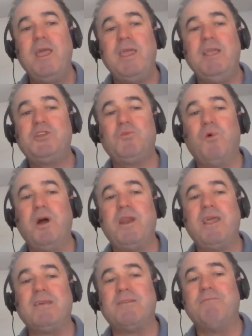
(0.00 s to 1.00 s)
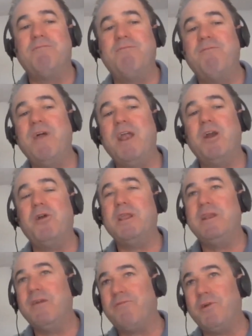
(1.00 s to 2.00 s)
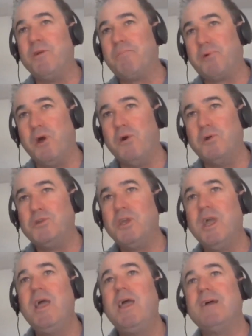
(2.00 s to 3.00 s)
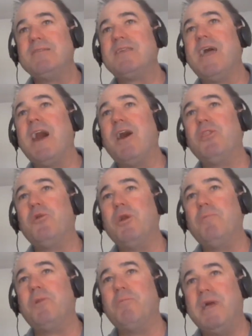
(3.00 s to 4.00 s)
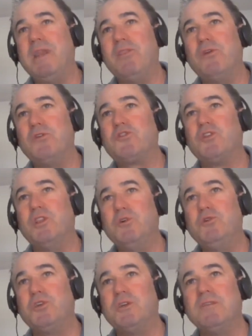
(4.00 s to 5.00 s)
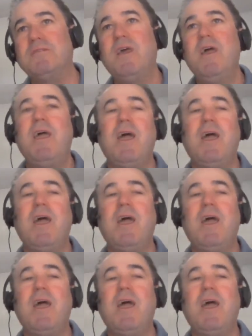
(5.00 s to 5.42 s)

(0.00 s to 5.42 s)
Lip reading: each one has a very different approach as to how they're implementing their solutions,